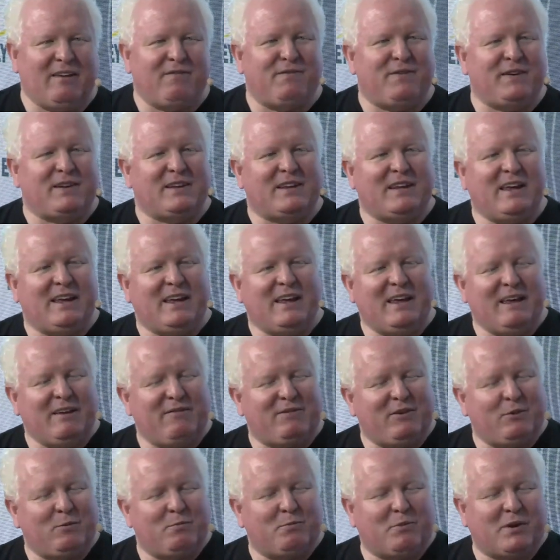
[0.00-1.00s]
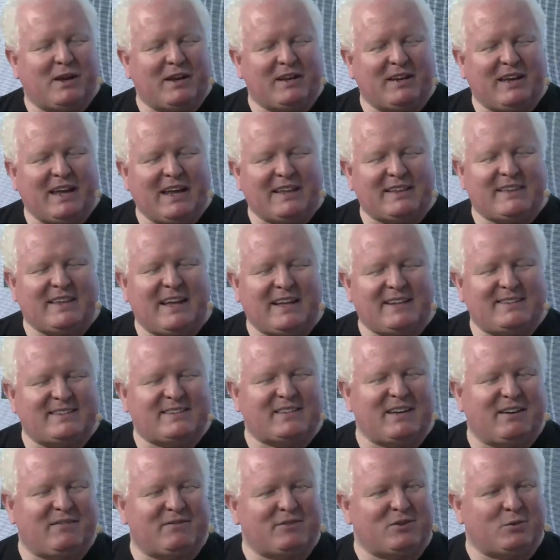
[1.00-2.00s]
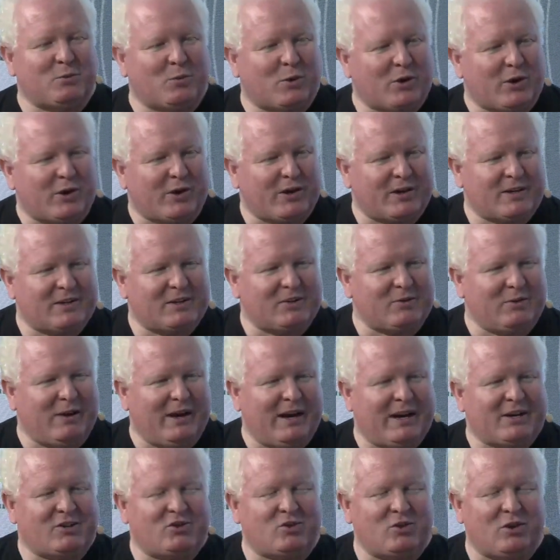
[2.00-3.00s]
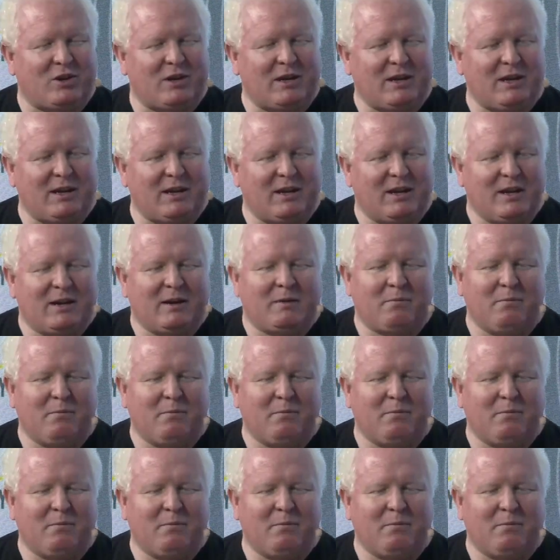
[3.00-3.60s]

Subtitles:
if you can get that stuff to work, to actually